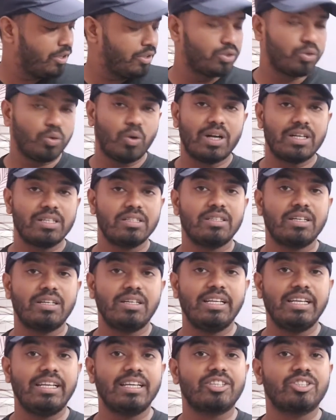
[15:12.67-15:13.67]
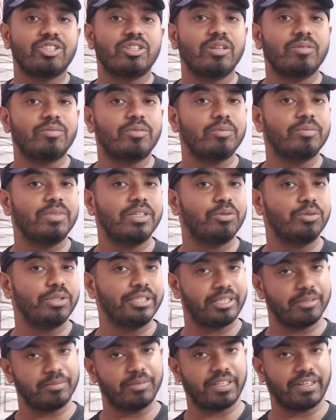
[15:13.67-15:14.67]
So what is the direction of the
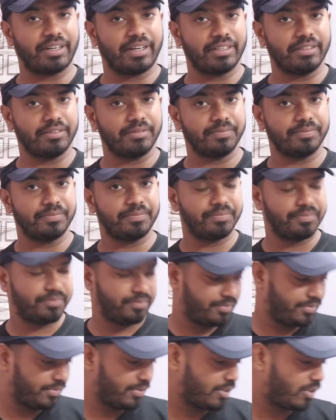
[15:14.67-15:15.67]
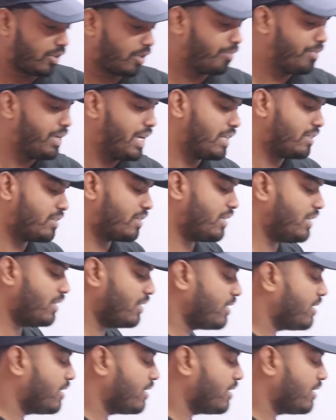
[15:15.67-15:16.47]
weight of the car? Obviously